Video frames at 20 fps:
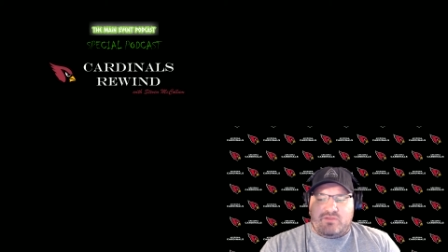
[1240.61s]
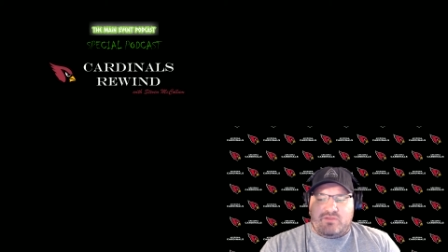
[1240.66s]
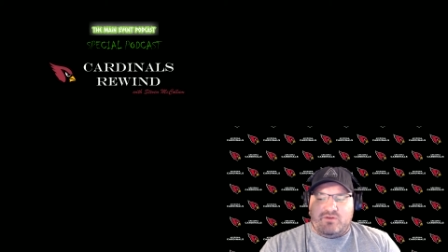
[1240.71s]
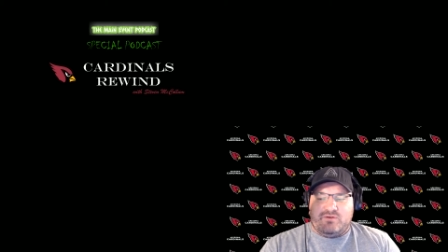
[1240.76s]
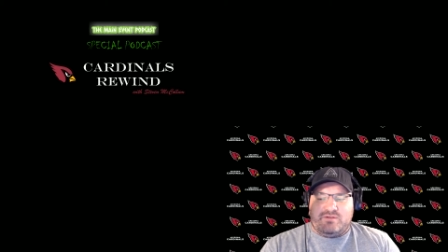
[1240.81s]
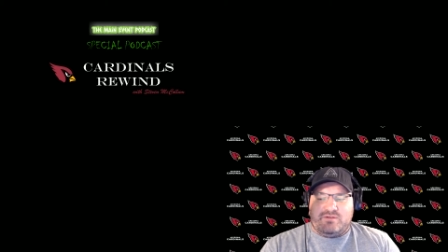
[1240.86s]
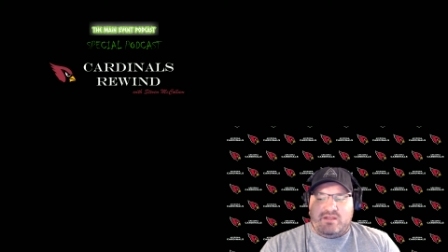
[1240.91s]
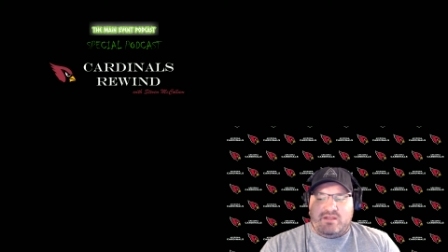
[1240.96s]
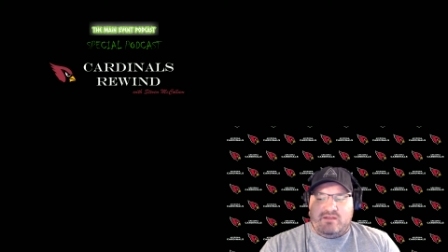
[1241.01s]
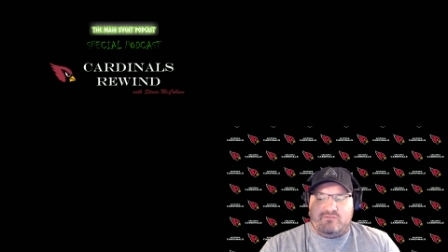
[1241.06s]

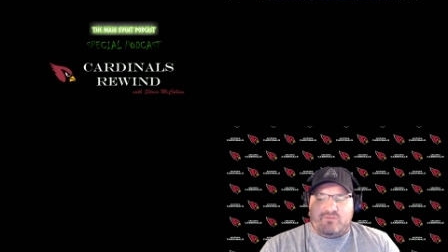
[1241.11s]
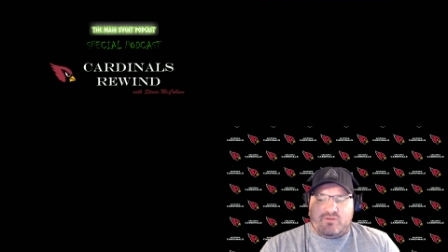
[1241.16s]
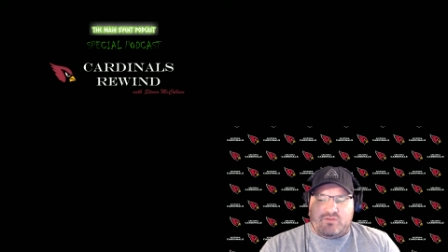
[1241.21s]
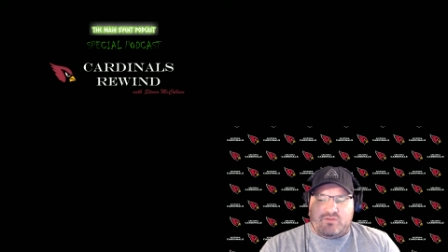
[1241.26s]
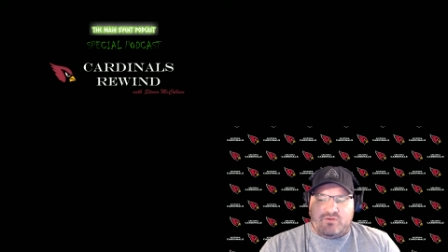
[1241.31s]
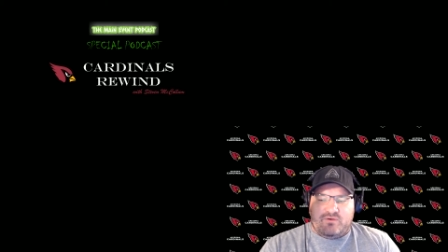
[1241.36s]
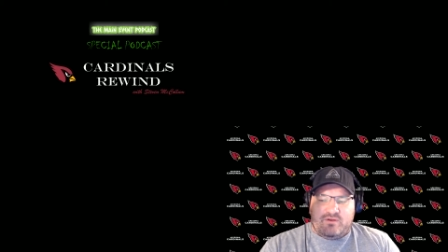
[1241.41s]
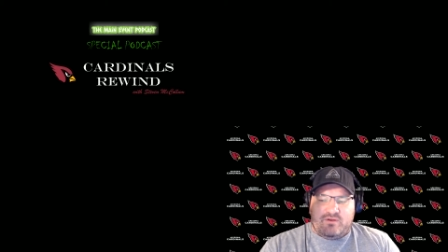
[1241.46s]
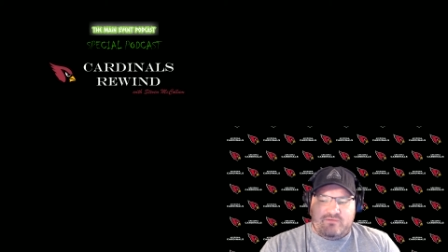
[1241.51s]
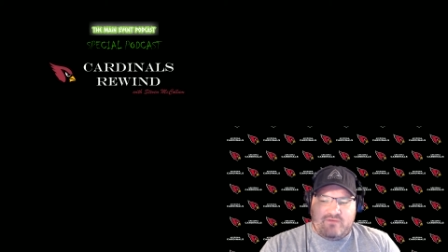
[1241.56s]
thirteen for
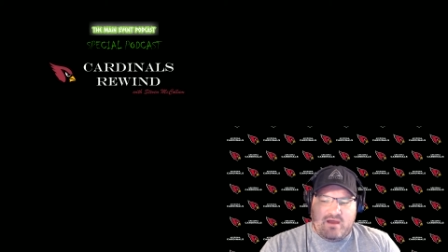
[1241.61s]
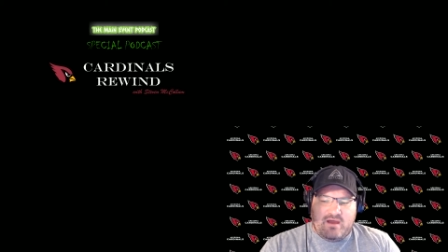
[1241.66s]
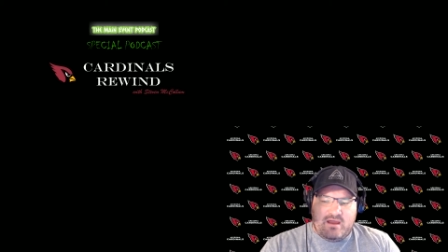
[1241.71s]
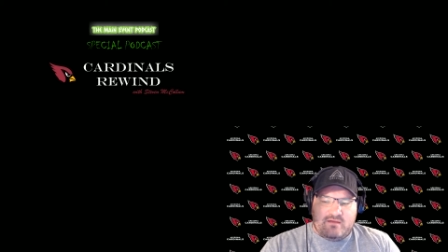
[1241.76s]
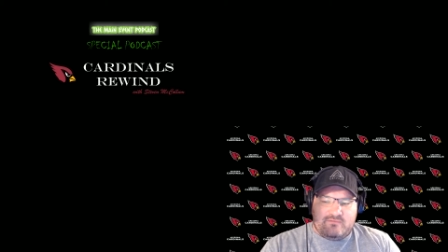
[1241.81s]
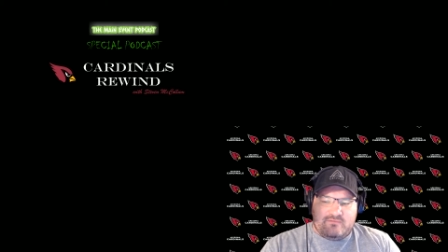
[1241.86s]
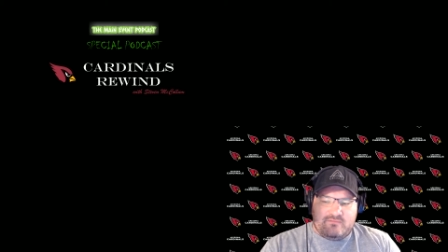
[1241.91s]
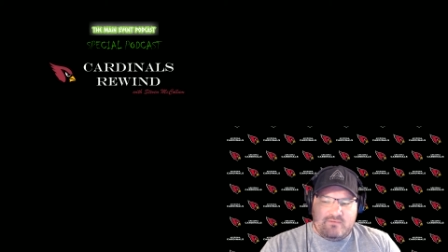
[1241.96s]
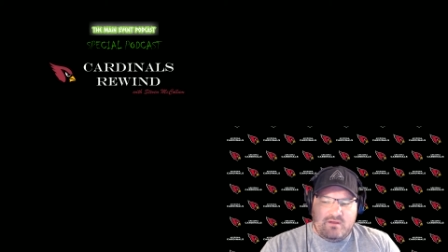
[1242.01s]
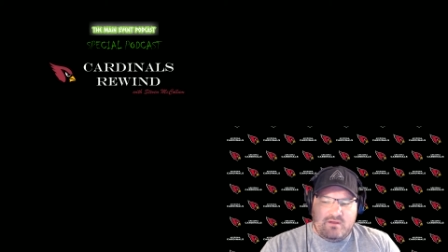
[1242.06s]

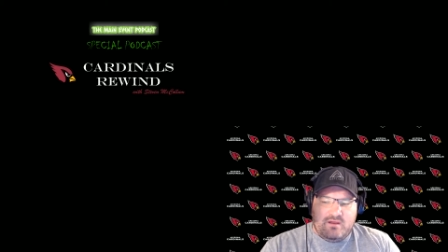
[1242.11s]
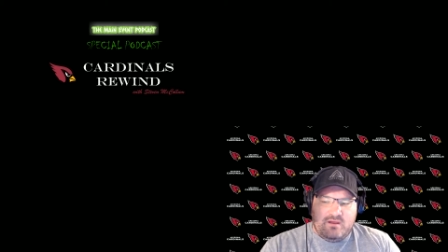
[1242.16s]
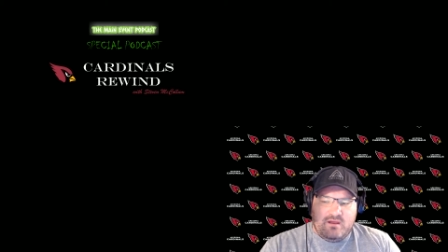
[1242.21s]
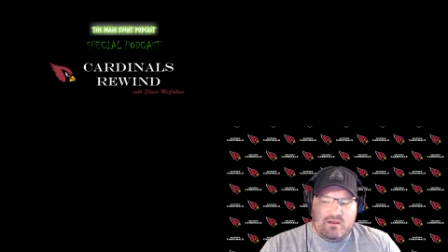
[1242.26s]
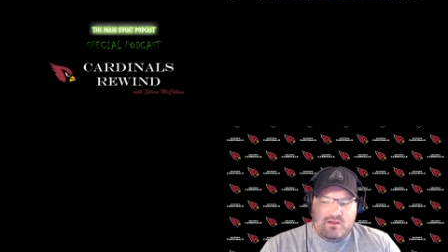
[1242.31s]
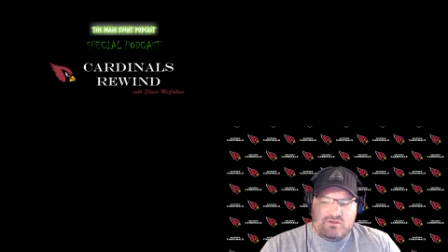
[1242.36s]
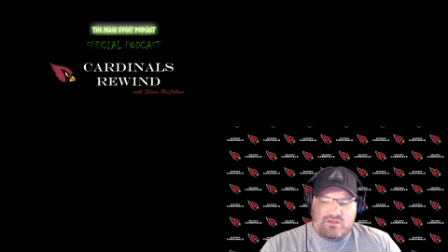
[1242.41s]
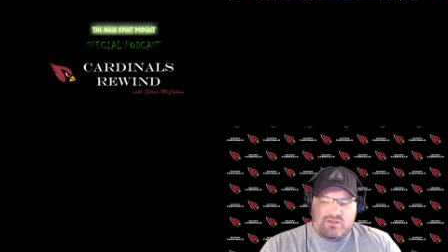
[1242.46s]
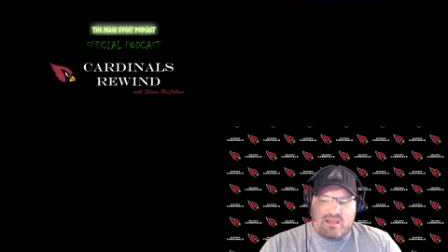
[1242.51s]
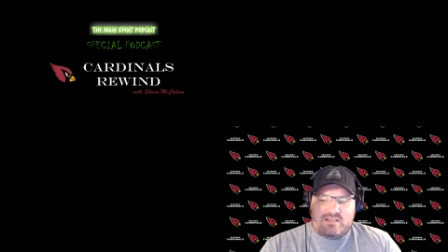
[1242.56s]
thirty-five.
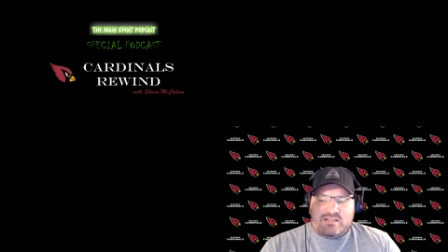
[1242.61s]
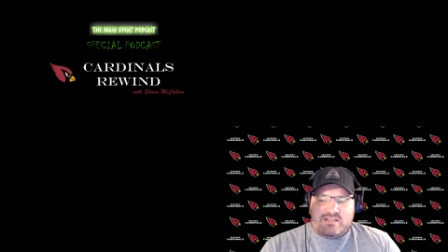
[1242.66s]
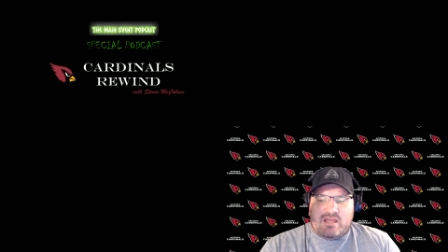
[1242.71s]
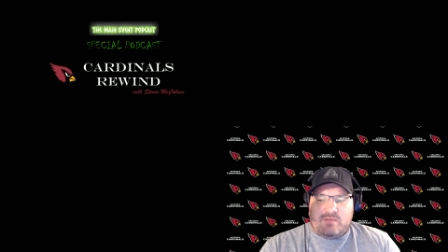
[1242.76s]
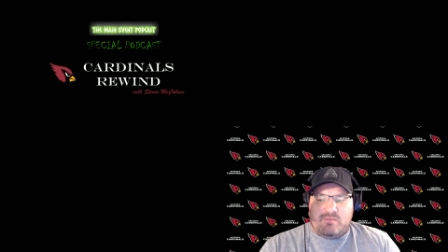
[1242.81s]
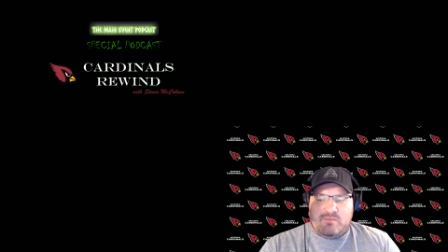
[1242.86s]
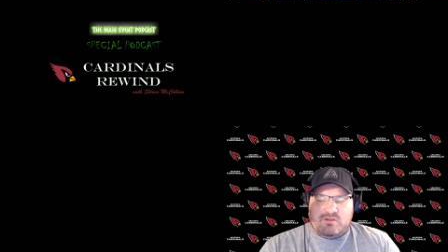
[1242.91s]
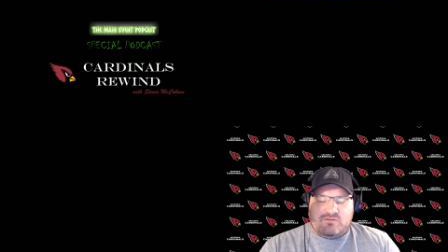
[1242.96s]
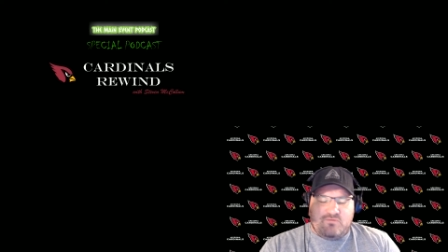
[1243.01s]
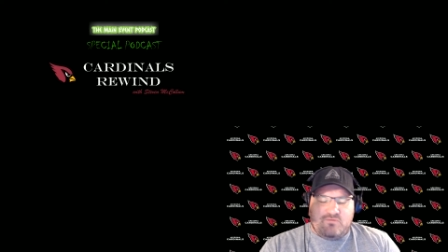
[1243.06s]
Chase
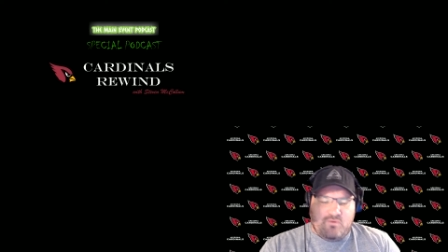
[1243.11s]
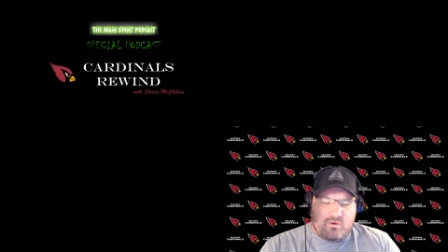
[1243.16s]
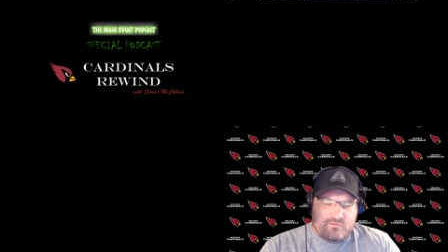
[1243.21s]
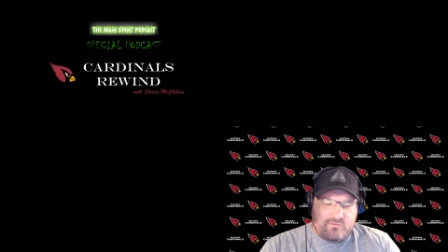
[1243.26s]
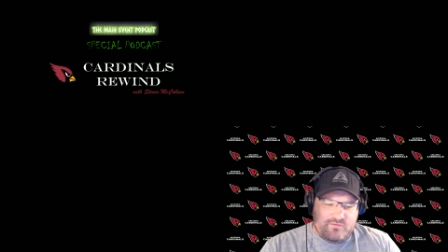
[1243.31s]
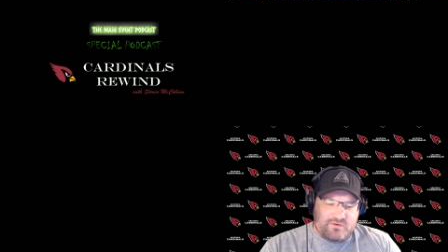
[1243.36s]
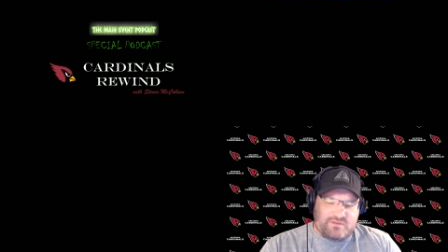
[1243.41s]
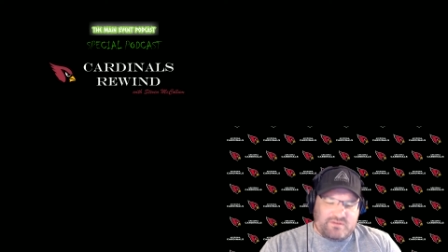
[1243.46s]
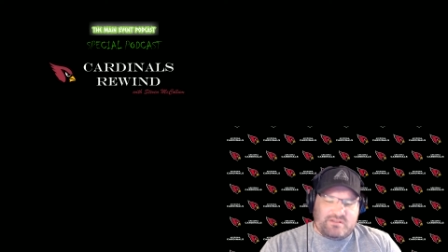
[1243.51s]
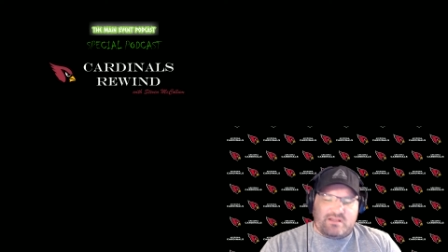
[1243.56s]
Edmonds, four
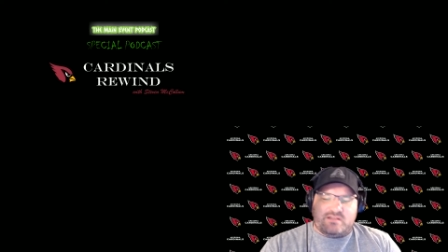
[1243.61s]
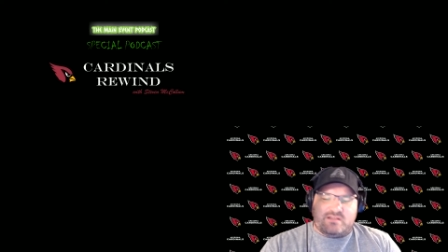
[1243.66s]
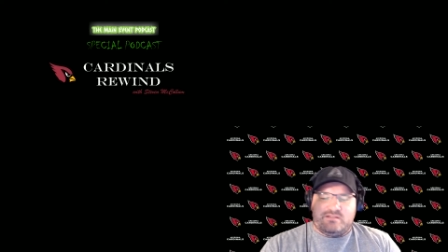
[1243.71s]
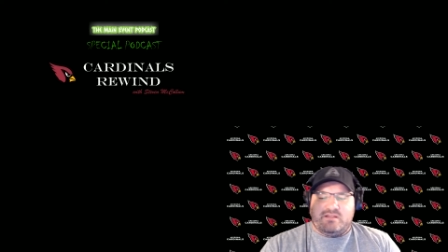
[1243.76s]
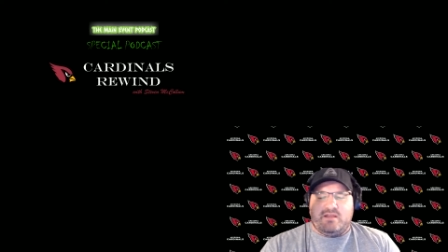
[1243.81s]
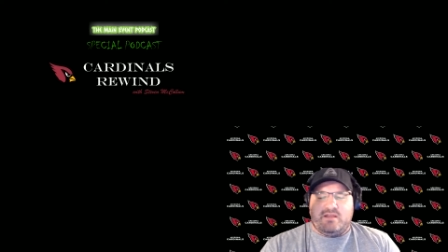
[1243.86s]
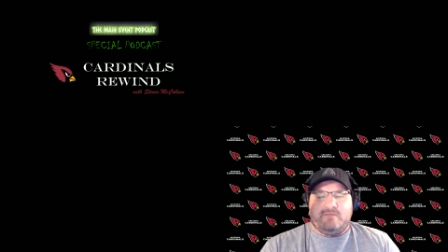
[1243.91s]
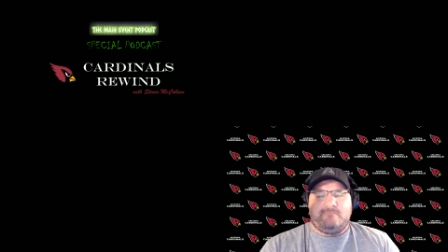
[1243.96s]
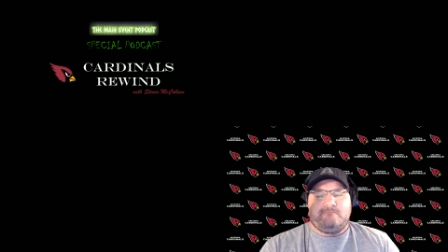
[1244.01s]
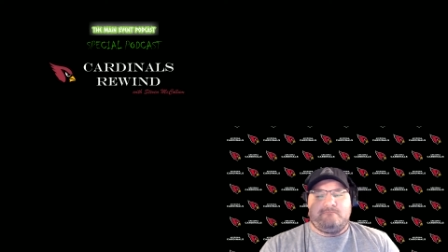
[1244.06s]
for
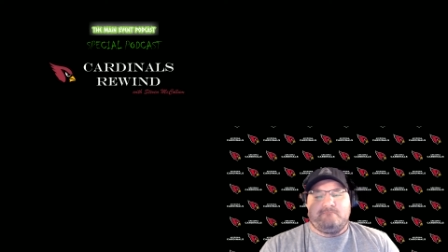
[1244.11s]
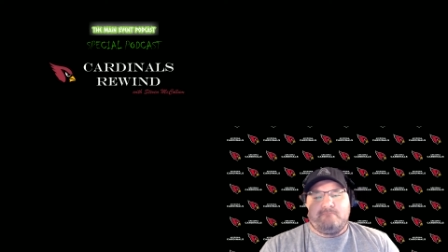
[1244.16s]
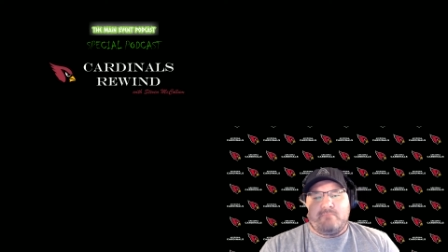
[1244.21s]
sixteen.